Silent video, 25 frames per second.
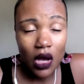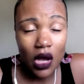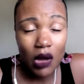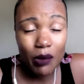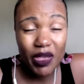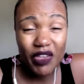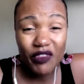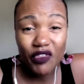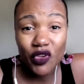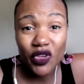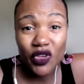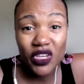
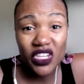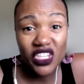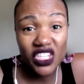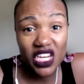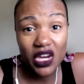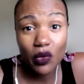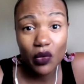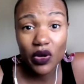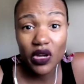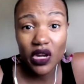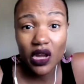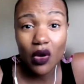If you can share
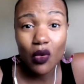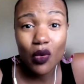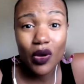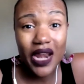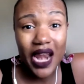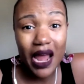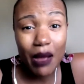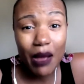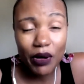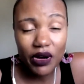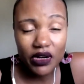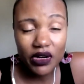with no one,
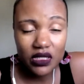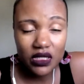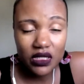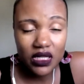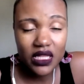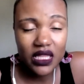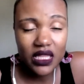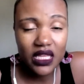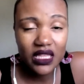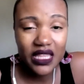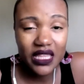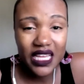I personally
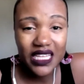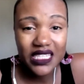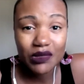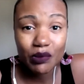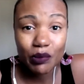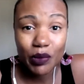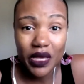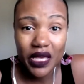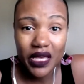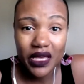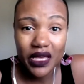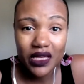think that's
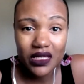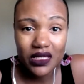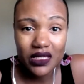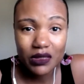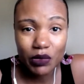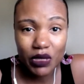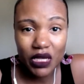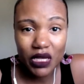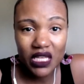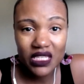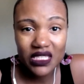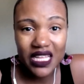best
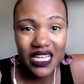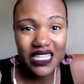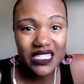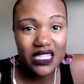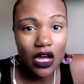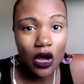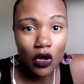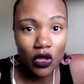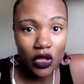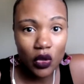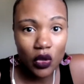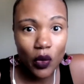because that's the
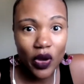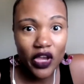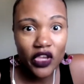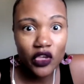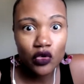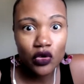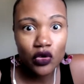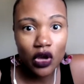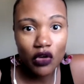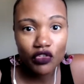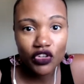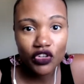only way you
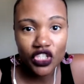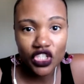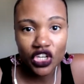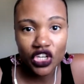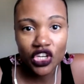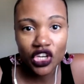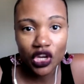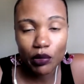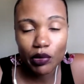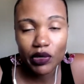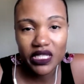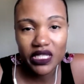know for sure
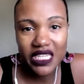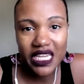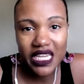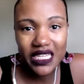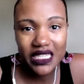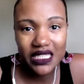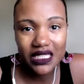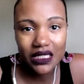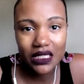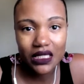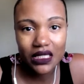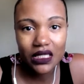you're
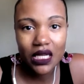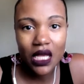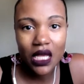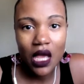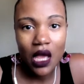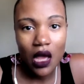protected.